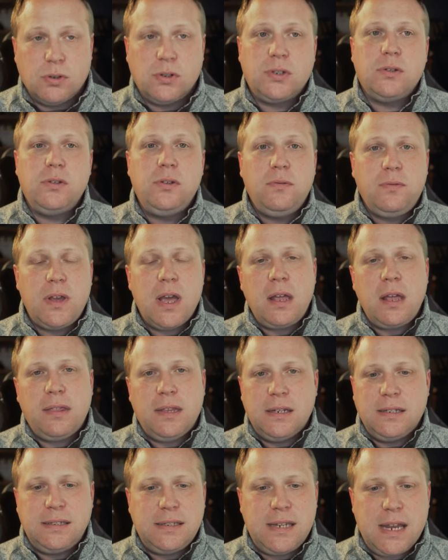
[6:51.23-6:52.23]
So you've got
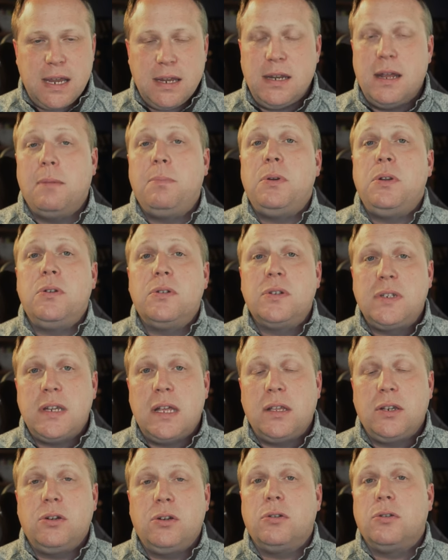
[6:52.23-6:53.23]
this stand up and you're
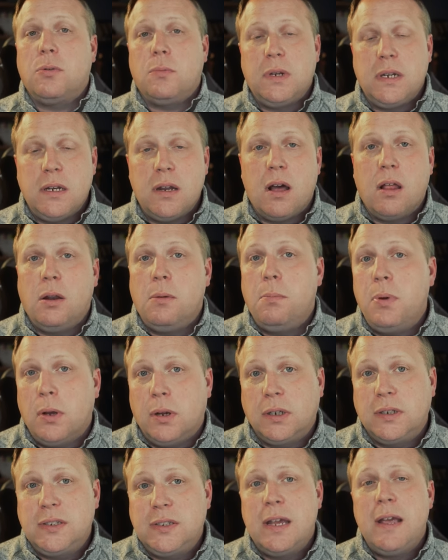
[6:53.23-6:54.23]
selling your $20
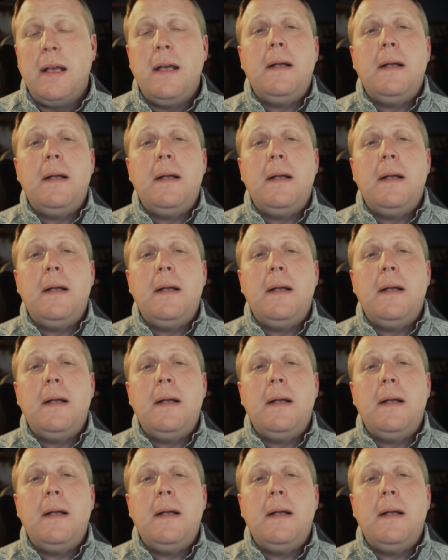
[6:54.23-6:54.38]
books.